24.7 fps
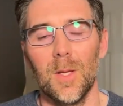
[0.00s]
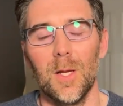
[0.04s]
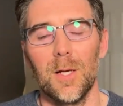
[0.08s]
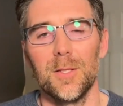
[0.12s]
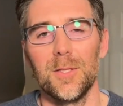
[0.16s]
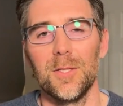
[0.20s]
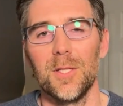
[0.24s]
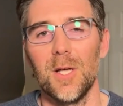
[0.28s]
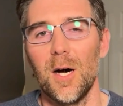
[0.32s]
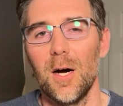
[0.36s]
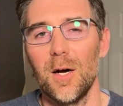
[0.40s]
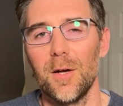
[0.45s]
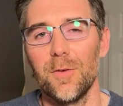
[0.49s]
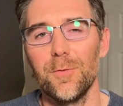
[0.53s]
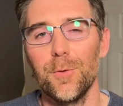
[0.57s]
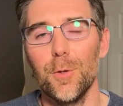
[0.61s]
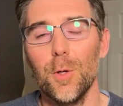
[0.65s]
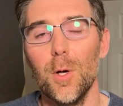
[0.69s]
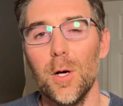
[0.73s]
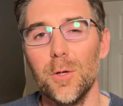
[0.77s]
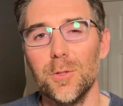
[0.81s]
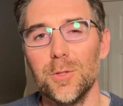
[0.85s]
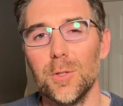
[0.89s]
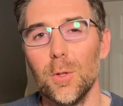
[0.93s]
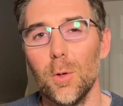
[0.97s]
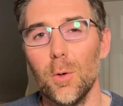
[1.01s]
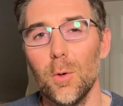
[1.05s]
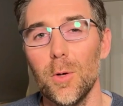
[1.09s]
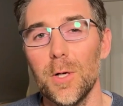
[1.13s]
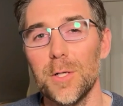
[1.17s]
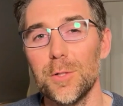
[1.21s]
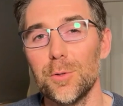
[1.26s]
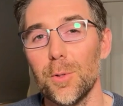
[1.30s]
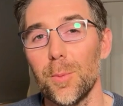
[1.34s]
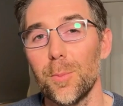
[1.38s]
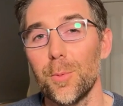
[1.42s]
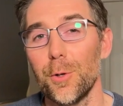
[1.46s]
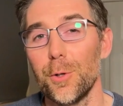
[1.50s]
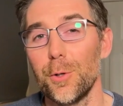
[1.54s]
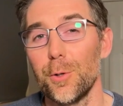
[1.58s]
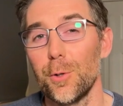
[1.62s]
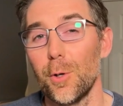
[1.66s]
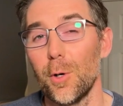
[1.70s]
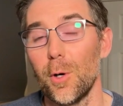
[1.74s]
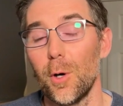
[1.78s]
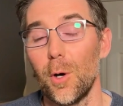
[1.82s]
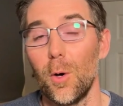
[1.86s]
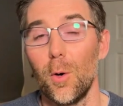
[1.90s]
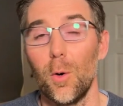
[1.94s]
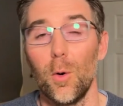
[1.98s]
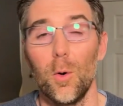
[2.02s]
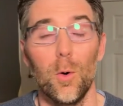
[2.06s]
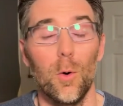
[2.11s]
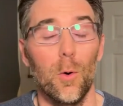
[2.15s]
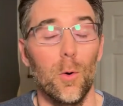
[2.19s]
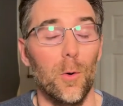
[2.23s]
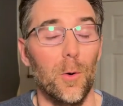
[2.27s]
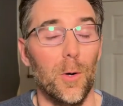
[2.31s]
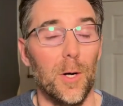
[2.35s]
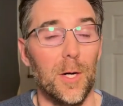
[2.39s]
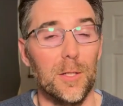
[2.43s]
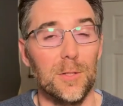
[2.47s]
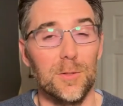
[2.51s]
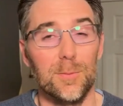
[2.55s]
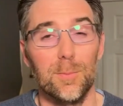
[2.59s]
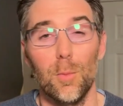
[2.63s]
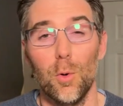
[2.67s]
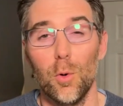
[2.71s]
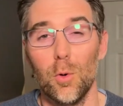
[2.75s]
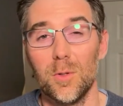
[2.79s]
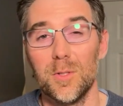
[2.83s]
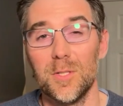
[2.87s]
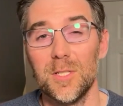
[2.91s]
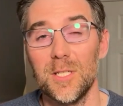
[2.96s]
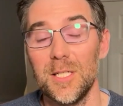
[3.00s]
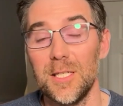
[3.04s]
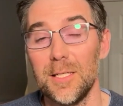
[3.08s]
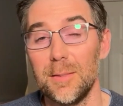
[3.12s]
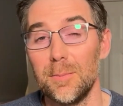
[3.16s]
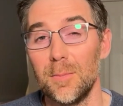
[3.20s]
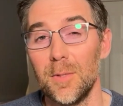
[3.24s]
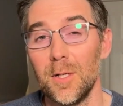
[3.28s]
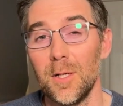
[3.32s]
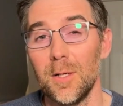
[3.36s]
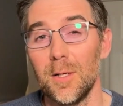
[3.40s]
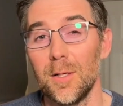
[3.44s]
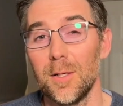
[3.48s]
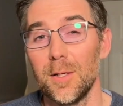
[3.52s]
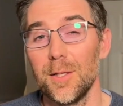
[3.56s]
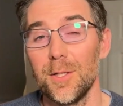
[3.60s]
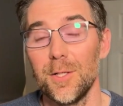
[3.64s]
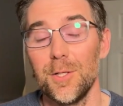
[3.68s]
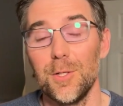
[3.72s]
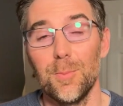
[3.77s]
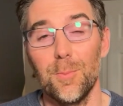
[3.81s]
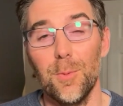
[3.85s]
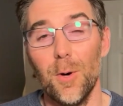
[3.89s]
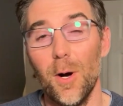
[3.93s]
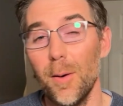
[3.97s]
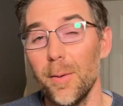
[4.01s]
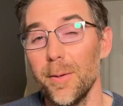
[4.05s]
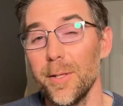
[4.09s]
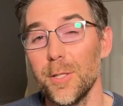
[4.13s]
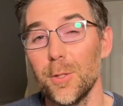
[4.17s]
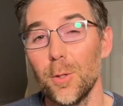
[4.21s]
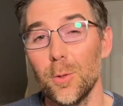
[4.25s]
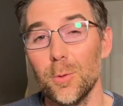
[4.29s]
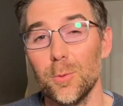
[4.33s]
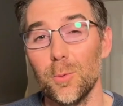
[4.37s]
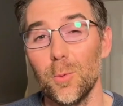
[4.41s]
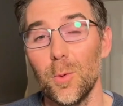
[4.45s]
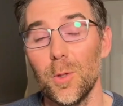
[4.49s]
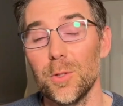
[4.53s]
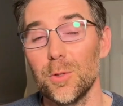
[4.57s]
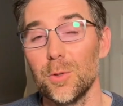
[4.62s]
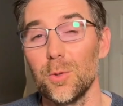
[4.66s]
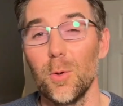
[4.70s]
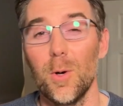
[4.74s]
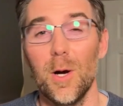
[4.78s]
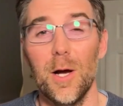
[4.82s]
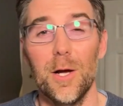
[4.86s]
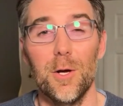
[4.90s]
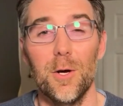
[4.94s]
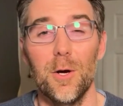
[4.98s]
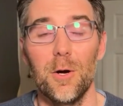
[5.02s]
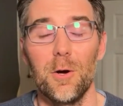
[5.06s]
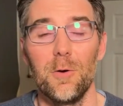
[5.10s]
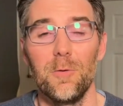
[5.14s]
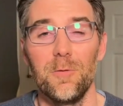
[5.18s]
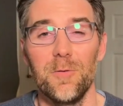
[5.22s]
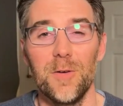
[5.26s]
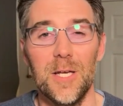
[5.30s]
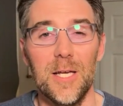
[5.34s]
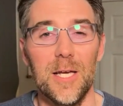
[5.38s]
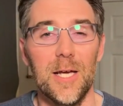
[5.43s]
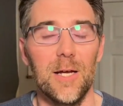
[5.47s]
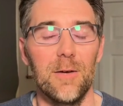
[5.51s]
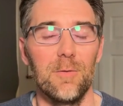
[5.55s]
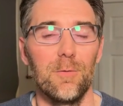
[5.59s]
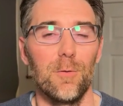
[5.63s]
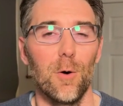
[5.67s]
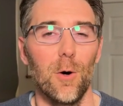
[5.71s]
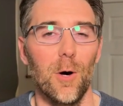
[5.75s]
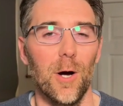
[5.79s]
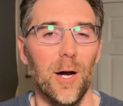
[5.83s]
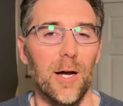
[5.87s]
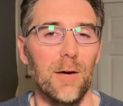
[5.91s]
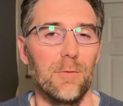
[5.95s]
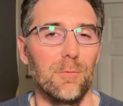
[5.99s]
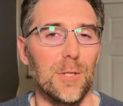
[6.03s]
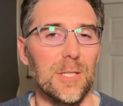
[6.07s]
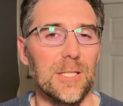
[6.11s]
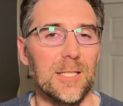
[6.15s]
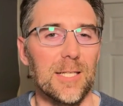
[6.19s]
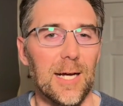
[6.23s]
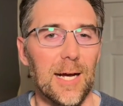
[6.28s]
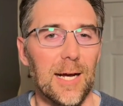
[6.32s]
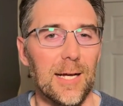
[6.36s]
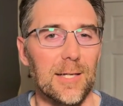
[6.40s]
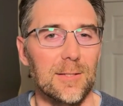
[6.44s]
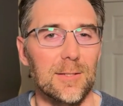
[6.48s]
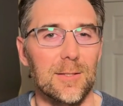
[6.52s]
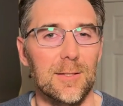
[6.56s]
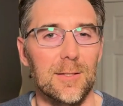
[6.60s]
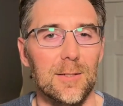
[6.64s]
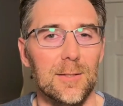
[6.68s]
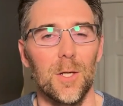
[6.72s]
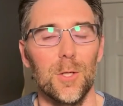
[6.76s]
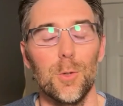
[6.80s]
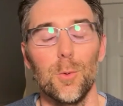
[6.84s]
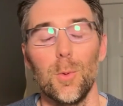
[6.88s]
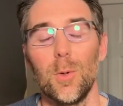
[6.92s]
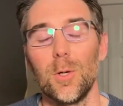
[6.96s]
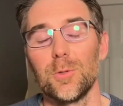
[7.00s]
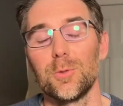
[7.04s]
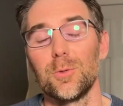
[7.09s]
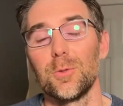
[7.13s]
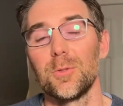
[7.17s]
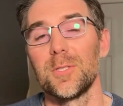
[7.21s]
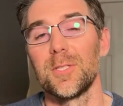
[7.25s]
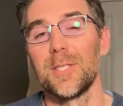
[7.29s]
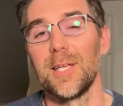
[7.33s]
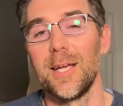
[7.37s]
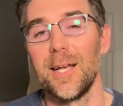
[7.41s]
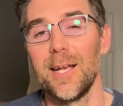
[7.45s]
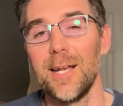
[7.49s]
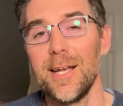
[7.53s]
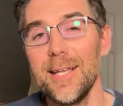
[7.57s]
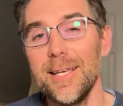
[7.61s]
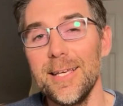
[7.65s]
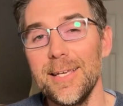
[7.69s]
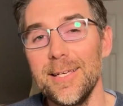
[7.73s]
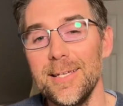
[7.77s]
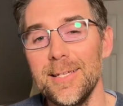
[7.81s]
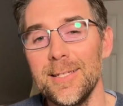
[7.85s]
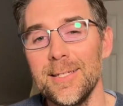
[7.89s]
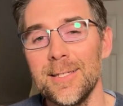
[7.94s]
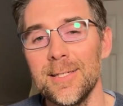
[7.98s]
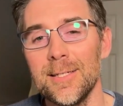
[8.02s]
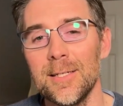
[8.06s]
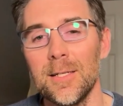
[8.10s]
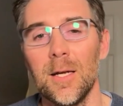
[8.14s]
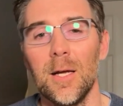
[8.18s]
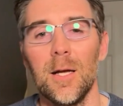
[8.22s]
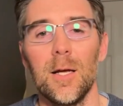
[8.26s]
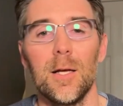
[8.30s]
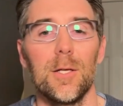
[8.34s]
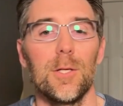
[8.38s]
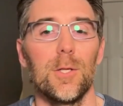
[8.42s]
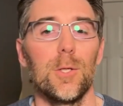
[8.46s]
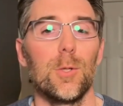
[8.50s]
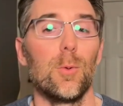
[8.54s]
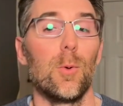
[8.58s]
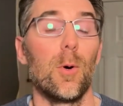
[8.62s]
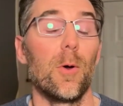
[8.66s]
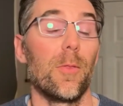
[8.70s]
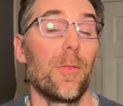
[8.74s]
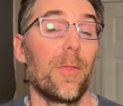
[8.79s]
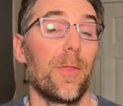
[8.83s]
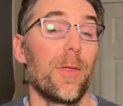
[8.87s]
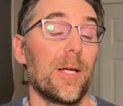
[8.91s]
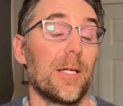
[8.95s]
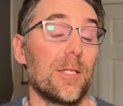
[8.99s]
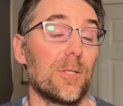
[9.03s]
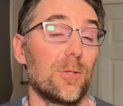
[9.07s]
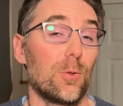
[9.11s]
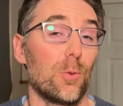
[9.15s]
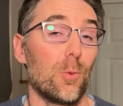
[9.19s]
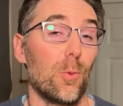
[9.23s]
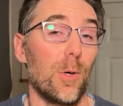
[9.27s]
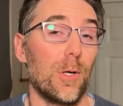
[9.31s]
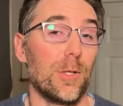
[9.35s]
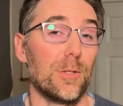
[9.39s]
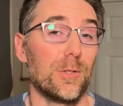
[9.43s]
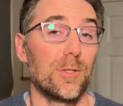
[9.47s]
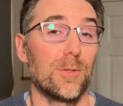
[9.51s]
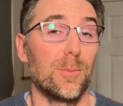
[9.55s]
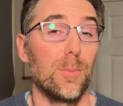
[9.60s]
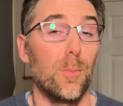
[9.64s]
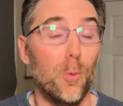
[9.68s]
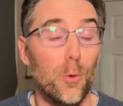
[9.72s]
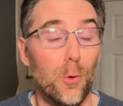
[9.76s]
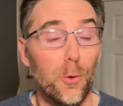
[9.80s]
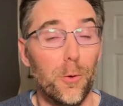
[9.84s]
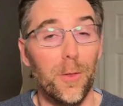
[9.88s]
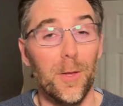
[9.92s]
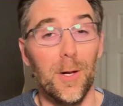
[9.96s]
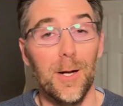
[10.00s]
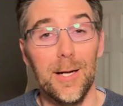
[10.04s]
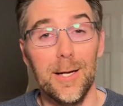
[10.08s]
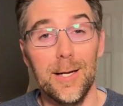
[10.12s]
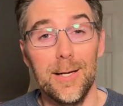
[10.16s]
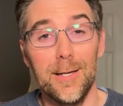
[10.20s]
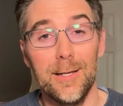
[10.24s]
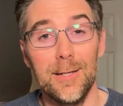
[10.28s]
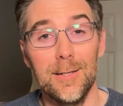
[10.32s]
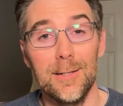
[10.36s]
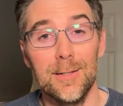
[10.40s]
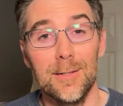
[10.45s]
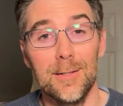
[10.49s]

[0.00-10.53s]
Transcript: Now, if you are a solo entrepreneur or a small team, you probably don't want to hire a VA for every task. You want to stay lean, you want things to run smoothly,